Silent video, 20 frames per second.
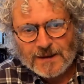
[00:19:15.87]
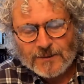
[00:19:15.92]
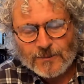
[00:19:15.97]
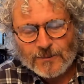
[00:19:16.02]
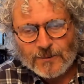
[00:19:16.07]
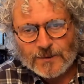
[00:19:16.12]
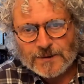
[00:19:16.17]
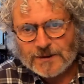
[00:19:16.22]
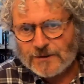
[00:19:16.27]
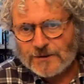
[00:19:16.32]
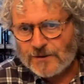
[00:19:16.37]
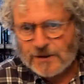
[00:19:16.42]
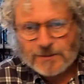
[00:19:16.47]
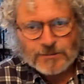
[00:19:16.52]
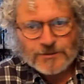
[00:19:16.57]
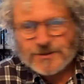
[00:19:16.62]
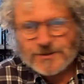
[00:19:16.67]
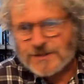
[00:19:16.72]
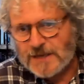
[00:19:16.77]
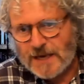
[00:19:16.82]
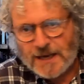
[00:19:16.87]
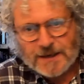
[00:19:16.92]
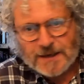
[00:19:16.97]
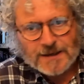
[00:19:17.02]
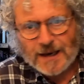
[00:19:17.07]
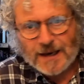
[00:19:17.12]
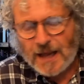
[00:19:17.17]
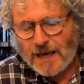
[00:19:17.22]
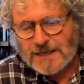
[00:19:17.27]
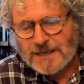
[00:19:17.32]
with an incredible set
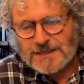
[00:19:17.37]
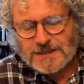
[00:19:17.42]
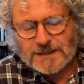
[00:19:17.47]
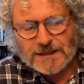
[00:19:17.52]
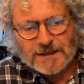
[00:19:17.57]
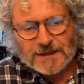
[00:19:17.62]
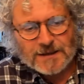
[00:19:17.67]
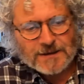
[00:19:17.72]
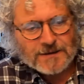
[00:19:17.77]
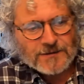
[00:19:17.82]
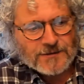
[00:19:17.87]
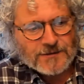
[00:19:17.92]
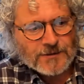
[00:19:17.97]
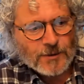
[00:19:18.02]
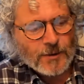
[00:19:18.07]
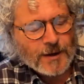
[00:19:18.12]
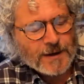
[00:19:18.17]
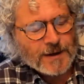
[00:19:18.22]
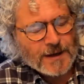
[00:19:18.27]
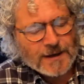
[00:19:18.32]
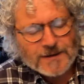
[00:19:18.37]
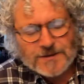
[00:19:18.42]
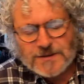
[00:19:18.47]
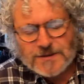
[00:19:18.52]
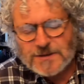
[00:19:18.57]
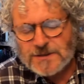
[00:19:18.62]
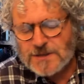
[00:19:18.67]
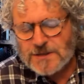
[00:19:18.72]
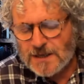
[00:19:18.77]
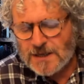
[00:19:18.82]
and lighting and so on. And it's
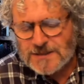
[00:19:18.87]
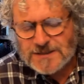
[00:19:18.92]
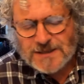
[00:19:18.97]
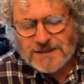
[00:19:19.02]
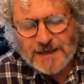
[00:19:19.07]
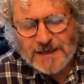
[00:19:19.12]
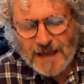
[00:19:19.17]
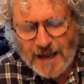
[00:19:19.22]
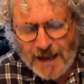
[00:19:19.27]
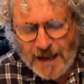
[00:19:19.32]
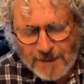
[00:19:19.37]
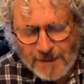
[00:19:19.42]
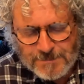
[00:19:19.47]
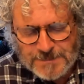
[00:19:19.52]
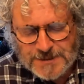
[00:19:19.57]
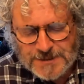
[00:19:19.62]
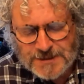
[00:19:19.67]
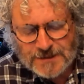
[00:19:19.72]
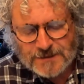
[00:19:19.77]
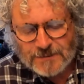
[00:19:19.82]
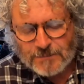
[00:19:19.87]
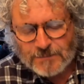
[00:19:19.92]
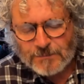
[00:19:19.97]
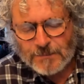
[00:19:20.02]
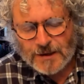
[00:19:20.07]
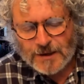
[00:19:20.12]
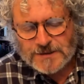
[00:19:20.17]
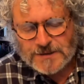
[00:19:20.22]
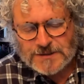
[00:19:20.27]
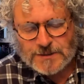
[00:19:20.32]
just an absolute
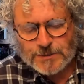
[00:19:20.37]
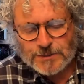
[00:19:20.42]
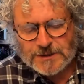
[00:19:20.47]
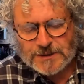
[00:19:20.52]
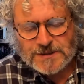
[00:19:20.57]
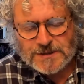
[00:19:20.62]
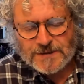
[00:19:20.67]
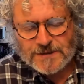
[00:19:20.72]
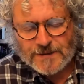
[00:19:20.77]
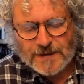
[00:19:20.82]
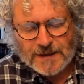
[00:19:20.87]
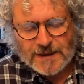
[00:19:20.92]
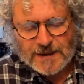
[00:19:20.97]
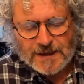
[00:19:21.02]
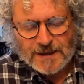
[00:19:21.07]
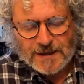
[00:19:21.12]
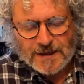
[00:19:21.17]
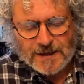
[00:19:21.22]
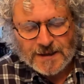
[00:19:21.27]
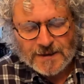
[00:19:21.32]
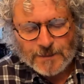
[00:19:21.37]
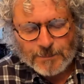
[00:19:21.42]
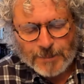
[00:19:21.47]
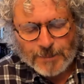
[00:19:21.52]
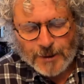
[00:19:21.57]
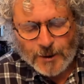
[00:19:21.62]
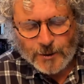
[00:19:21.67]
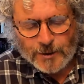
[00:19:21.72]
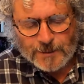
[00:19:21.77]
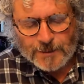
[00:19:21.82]
masterpiece. The
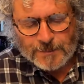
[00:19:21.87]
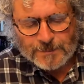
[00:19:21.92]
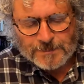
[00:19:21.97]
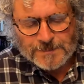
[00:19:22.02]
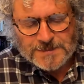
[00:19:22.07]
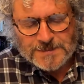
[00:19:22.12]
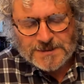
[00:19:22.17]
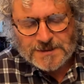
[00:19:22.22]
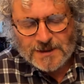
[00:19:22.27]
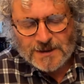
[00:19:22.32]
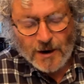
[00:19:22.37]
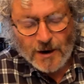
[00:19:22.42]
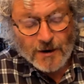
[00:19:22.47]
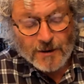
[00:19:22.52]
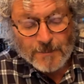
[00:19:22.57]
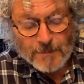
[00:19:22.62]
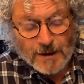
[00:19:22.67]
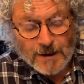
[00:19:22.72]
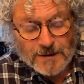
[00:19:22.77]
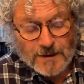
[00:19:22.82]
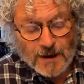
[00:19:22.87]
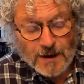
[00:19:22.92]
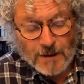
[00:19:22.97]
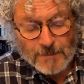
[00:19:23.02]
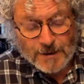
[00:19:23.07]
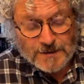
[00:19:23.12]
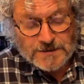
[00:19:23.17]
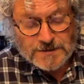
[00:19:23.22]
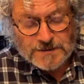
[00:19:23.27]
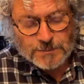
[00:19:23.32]
poems are ma are
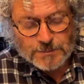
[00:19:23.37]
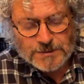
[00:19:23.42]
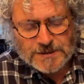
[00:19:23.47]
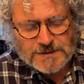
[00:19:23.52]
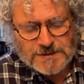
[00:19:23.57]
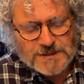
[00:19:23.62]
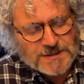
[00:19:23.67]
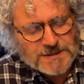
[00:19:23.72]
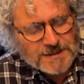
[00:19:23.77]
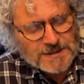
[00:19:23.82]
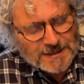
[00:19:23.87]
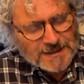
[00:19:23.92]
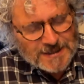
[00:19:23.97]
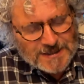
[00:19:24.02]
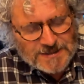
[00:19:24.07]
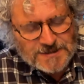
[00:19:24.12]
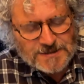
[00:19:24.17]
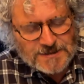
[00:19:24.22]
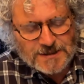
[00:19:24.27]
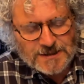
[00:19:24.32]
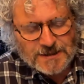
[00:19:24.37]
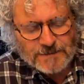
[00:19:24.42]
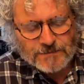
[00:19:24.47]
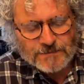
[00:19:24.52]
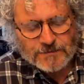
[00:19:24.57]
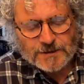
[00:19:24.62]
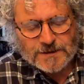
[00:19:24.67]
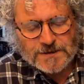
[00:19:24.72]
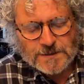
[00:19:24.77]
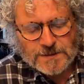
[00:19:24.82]
masterpieces, and his
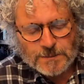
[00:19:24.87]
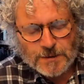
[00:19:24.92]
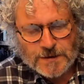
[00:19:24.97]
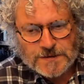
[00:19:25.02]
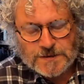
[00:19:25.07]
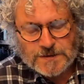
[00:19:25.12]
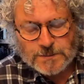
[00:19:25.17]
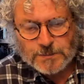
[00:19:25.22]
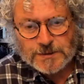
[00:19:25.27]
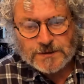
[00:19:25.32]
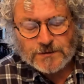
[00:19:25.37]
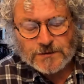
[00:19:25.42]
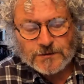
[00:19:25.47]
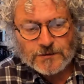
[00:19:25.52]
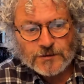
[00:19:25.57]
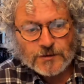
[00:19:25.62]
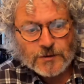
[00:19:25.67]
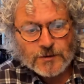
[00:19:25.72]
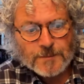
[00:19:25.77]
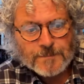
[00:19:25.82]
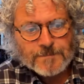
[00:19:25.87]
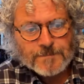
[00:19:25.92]
delivery is a masterpiece too.